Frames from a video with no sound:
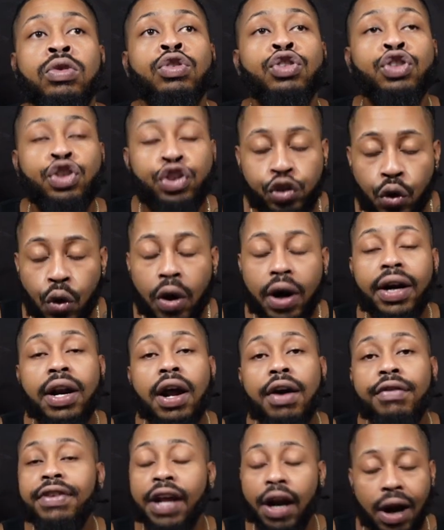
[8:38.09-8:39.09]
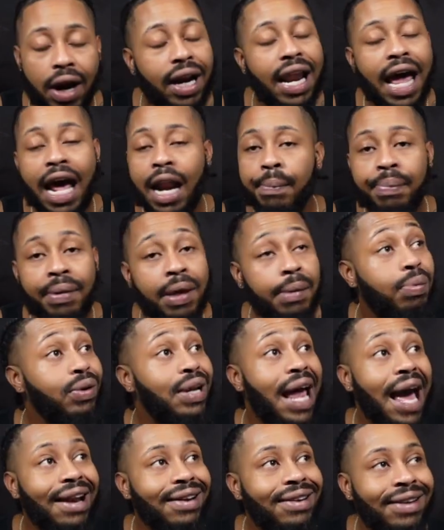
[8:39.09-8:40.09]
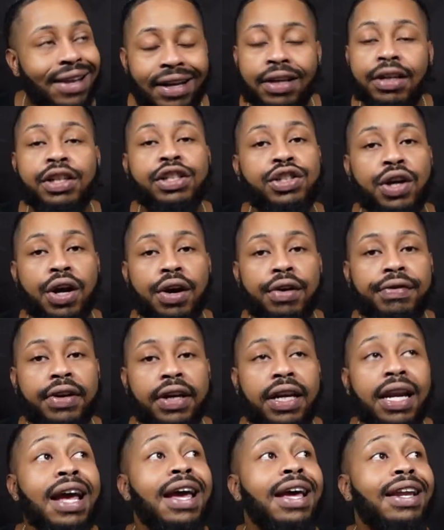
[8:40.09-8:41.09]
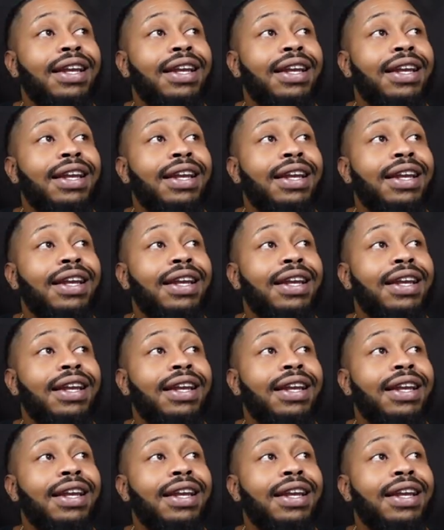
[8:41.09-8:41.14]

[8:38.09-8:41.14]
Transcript: Sure enough, there are a lot of people that didn't deserve it.